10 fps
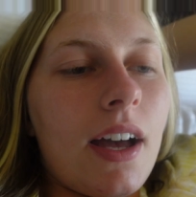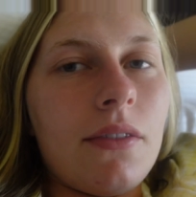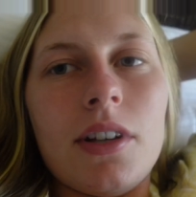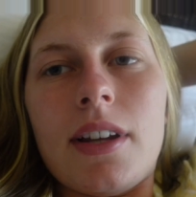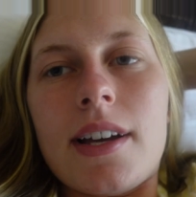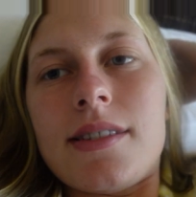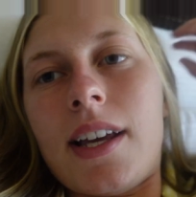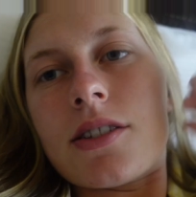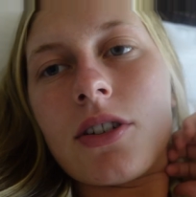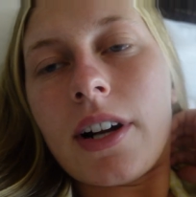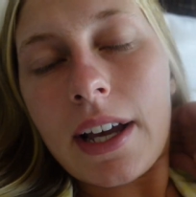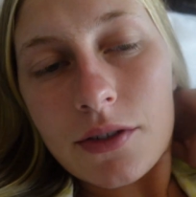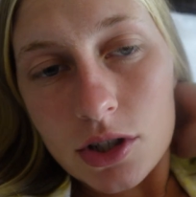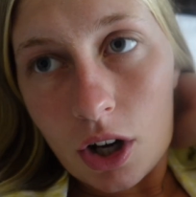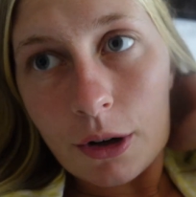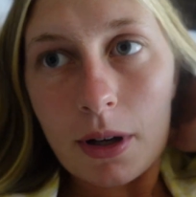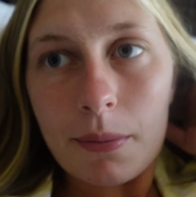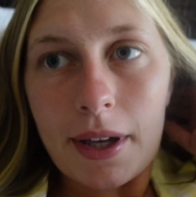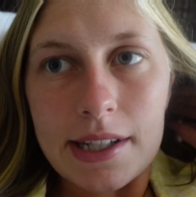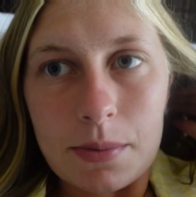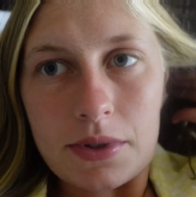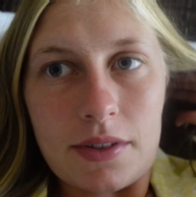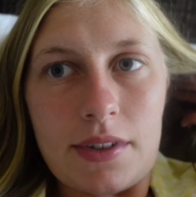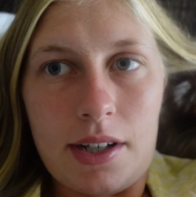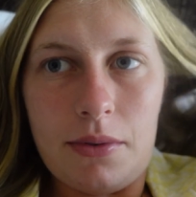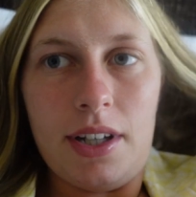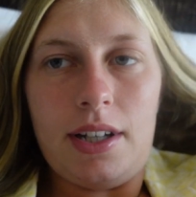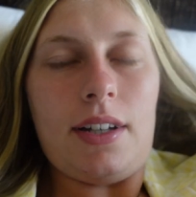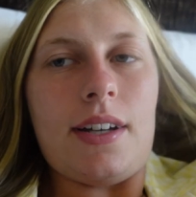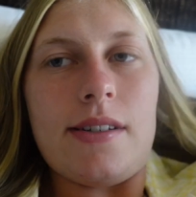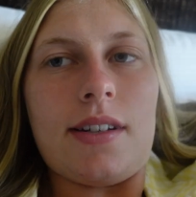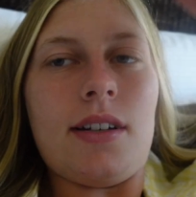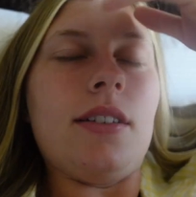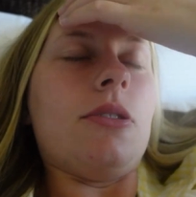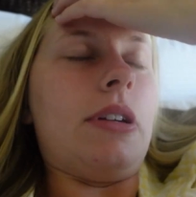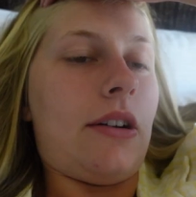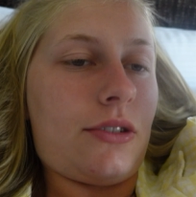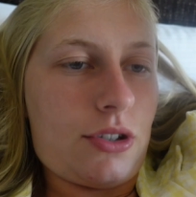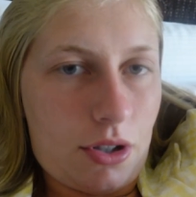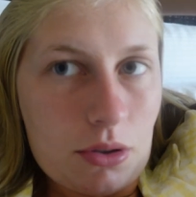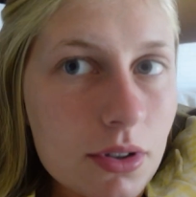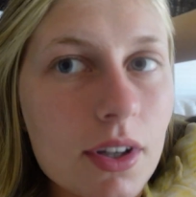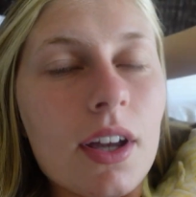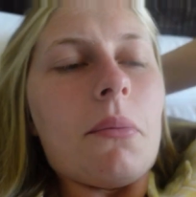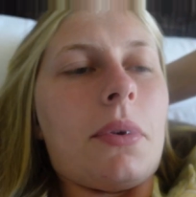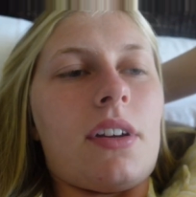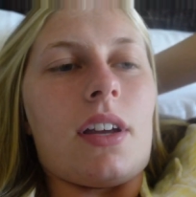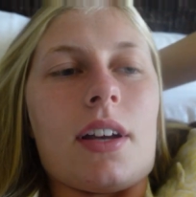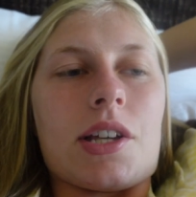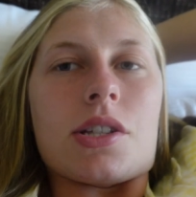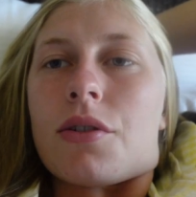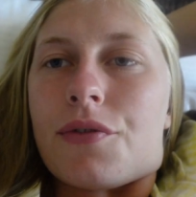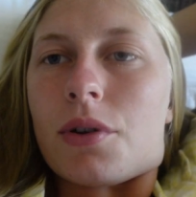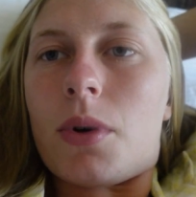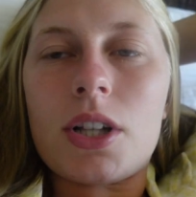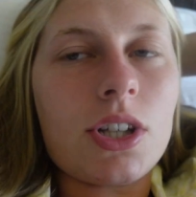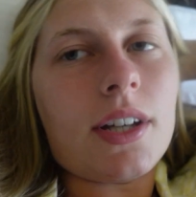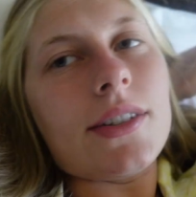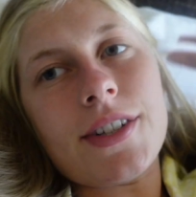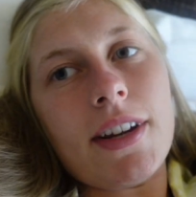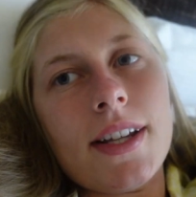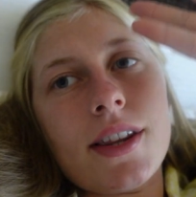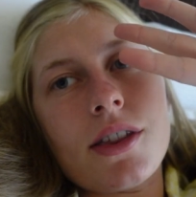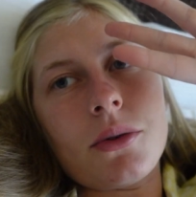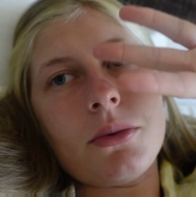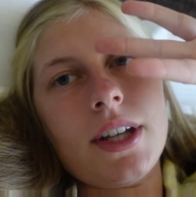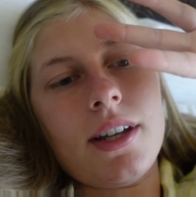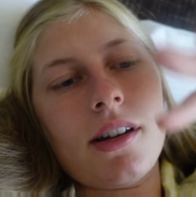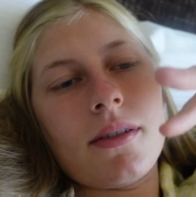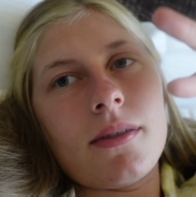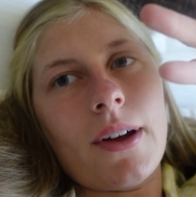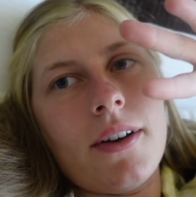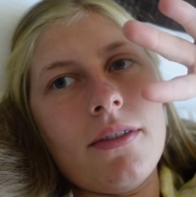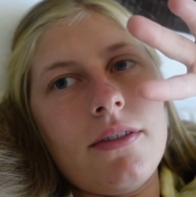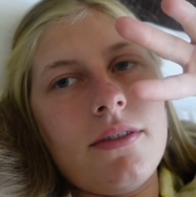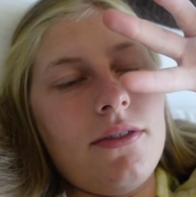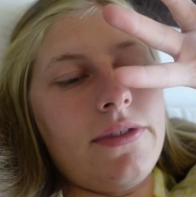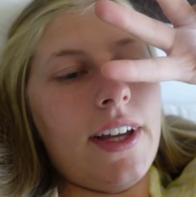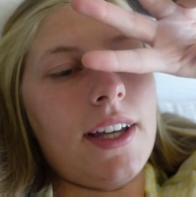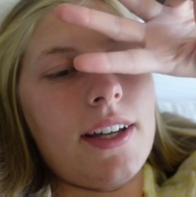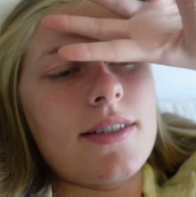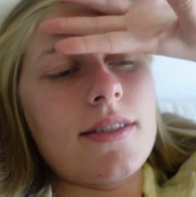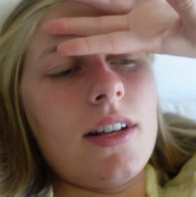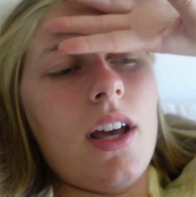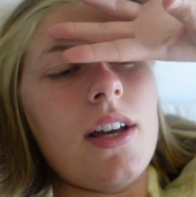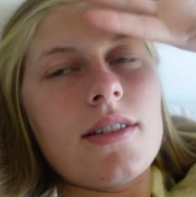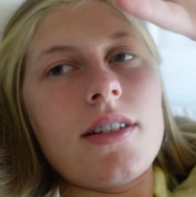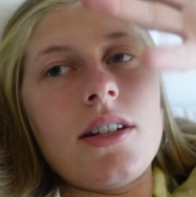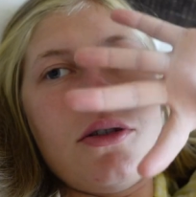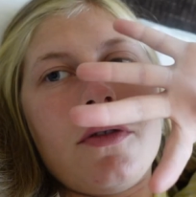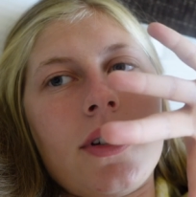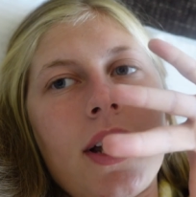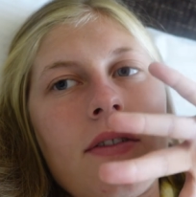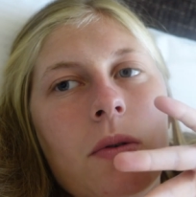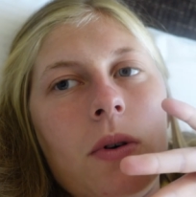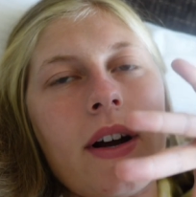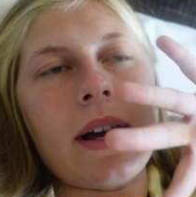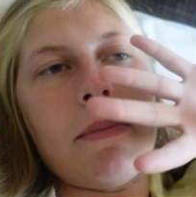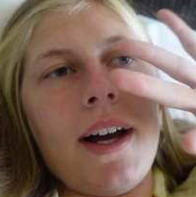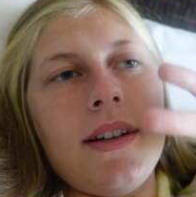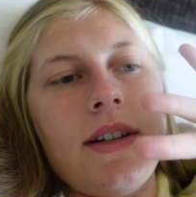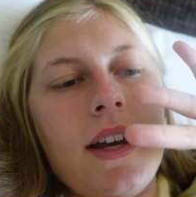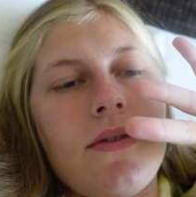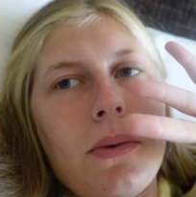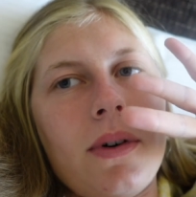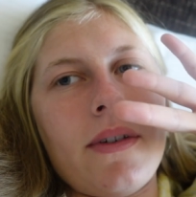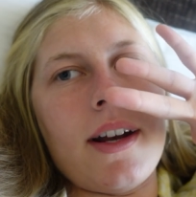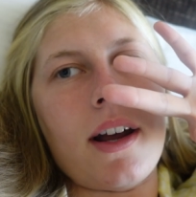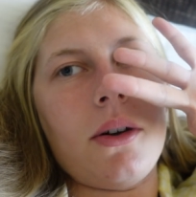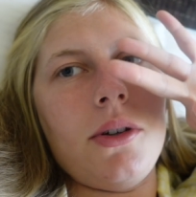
I realized yesterday after talking about my explosive diarrhea, I didn't do an outro. But thank you guys for watching day three of Vegas. Stay tuned for day four. I'm on day four right now.